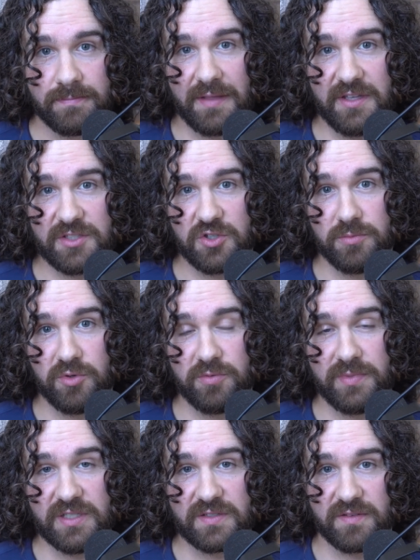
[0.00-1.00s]
Now these two
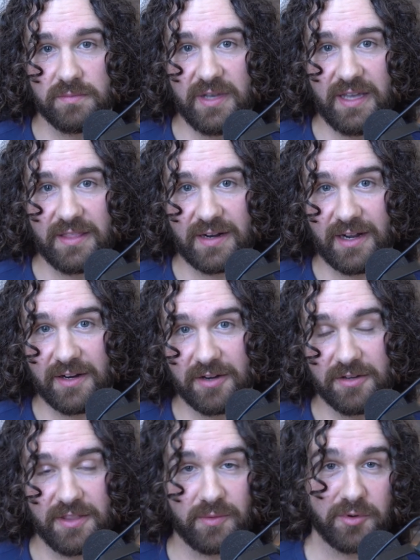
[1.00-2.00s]
movements for me that I
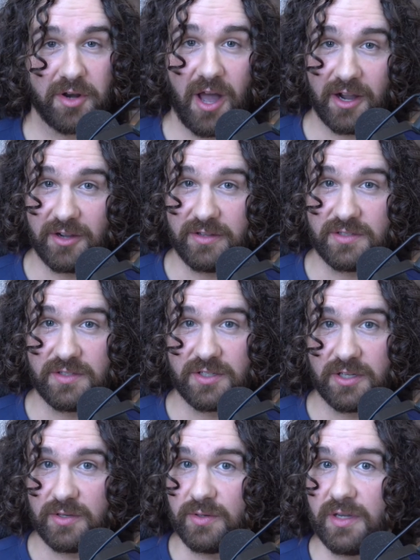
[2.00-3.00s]
heard that were not good to
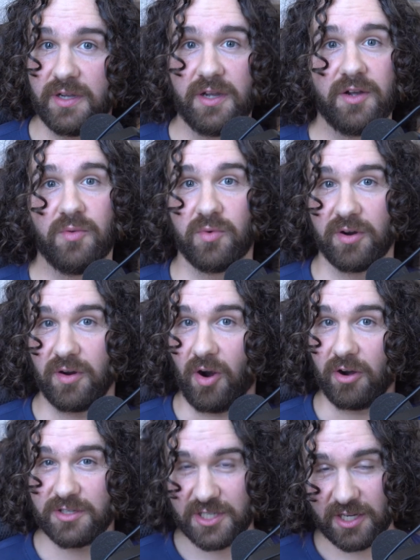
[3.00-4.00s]
do were
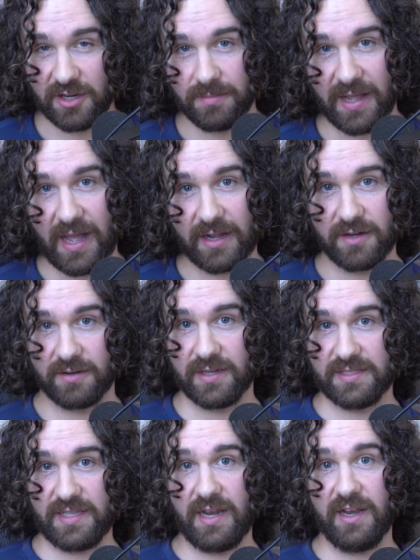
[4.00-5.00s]
arching your back or
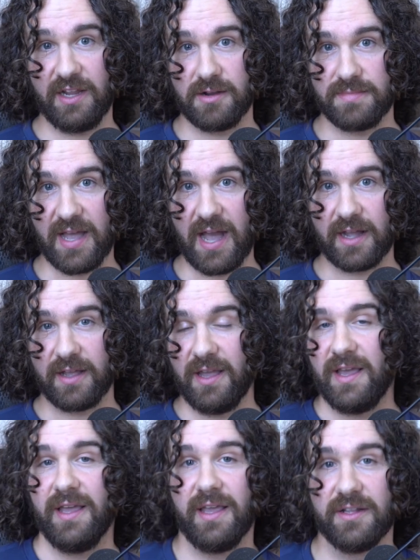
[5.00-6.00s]
extending your back
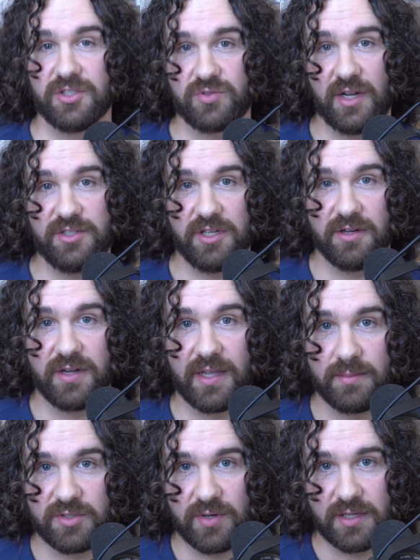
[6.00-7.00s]
and stretching your
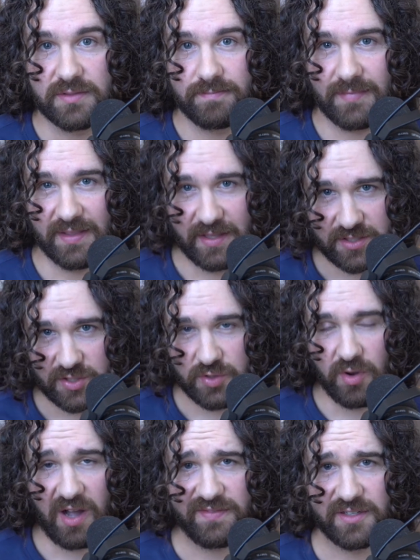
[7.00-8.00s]
hamstrings. And these
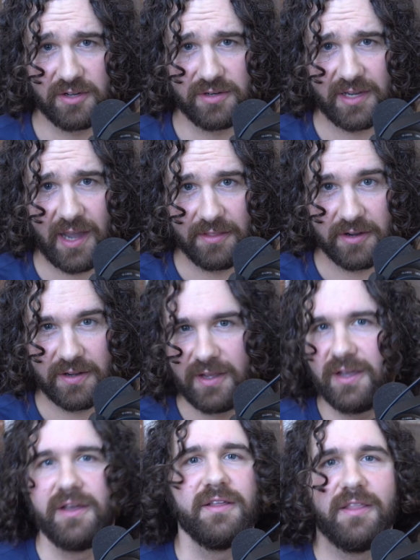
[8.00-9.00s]
two often go together.
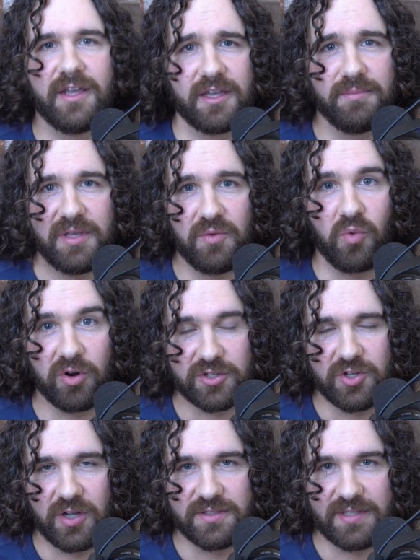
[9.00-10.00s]
They can be
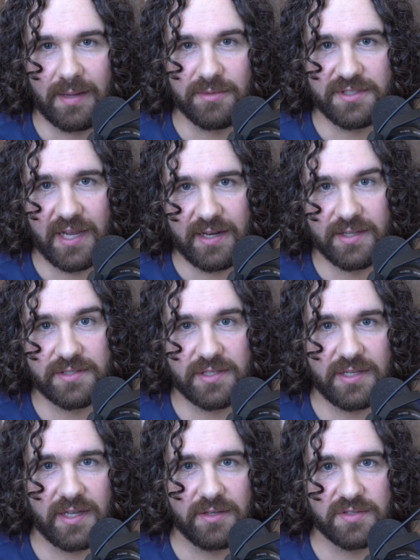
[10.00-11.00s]
worked on
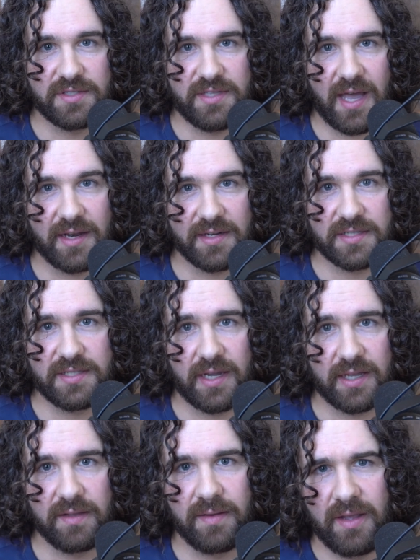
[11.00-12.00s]
simultaneously, and you'll see that in a
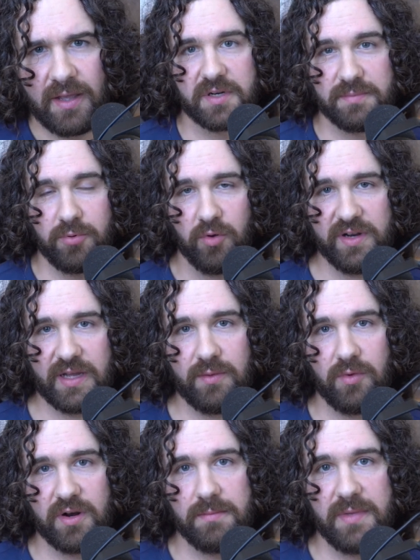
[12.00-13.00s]
second. But a point I
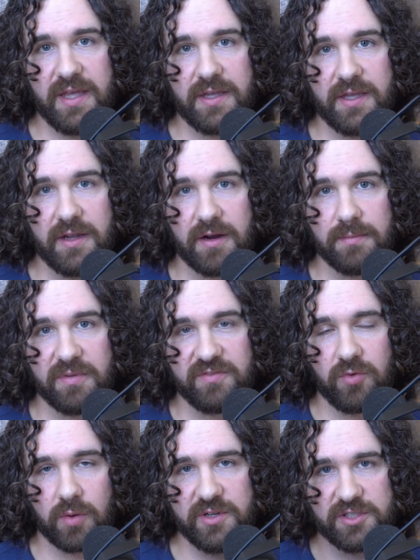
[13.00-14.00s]
want to make here
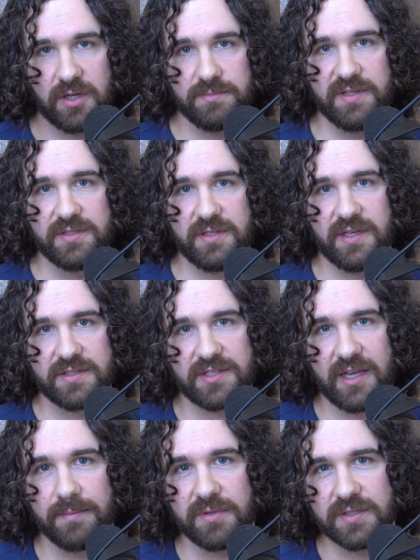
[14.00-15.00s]
before we jump into the
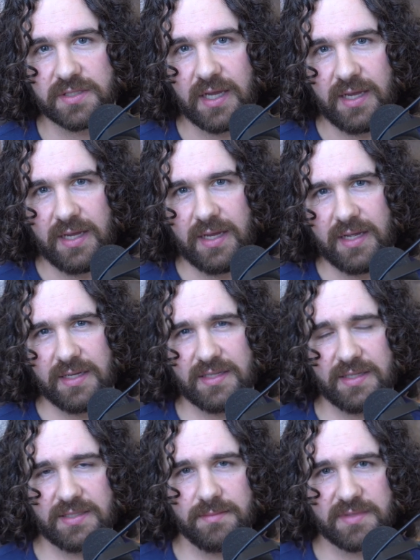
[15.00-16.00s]
examples is
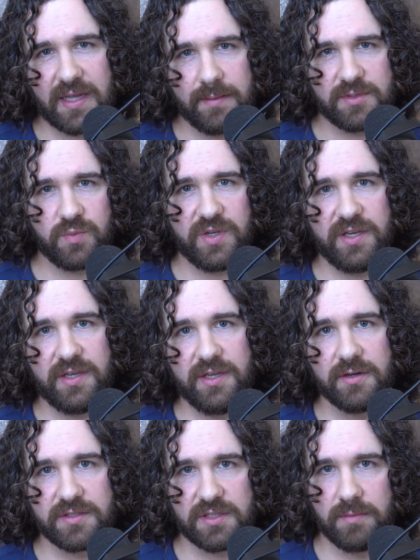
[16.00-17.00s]
that sometimes we
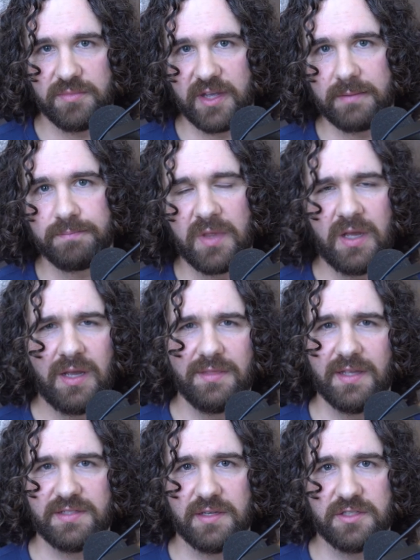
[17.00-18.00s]
hear something
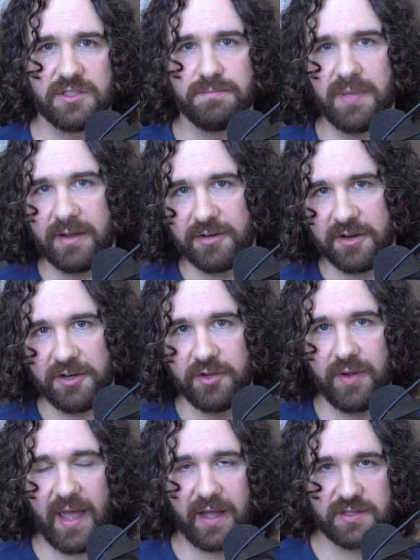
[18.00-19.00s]
that says it's better to
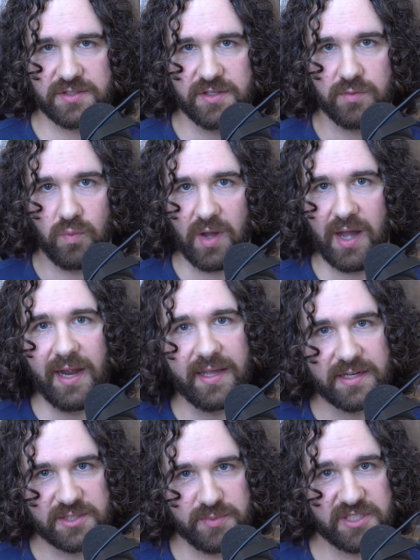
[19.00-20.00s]
do X than Y
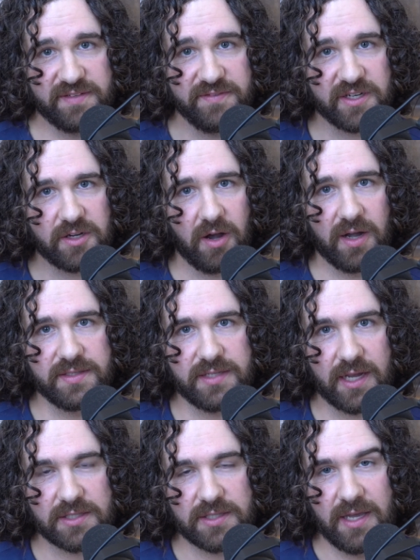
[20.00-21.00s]
in a specific
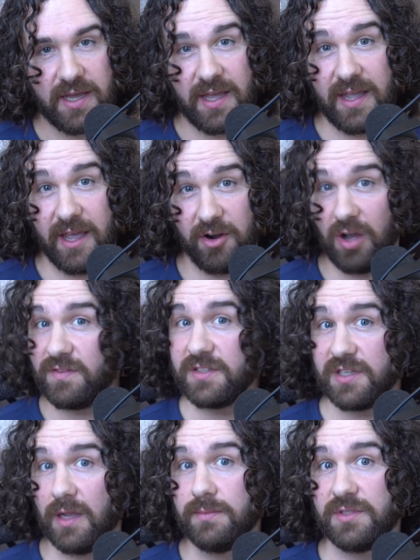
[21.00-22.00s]
context. And
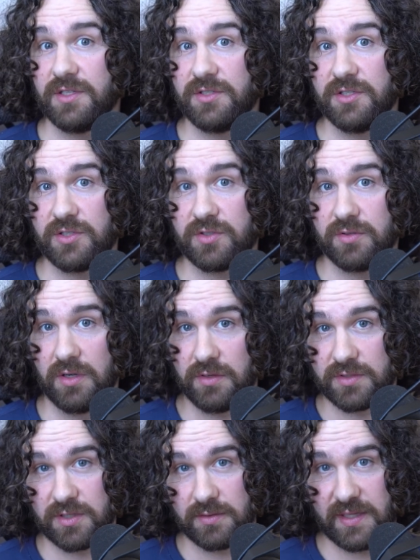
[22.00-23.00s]
oftentimes this is
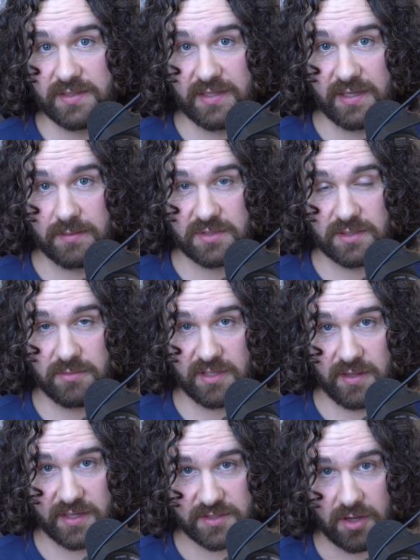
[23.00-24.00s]
true. So let's say I'm someone
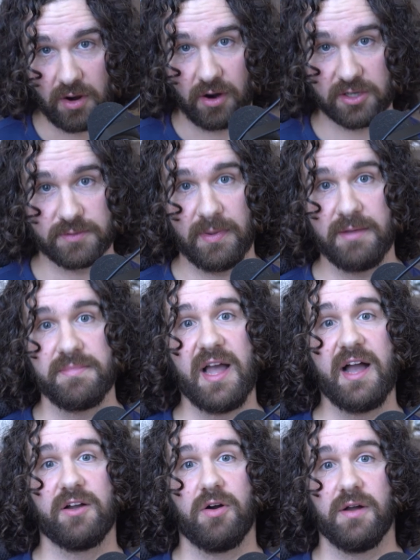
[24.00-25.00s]
that likes to arch my
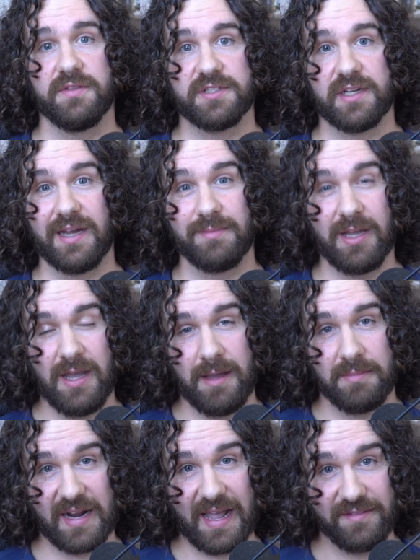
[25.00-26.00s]
back all the time,
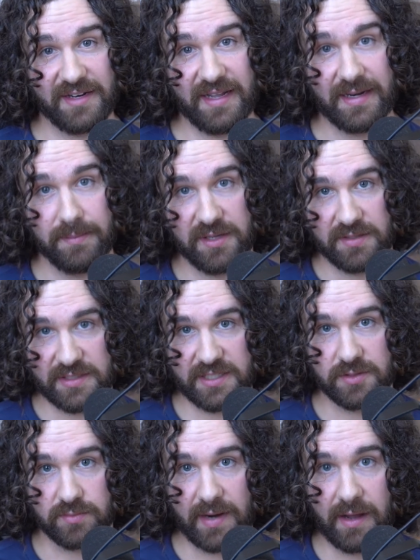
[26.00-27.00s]
but I have an
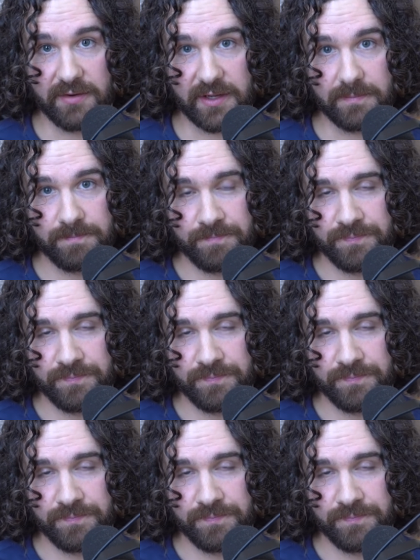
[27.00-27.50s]
inability to round it.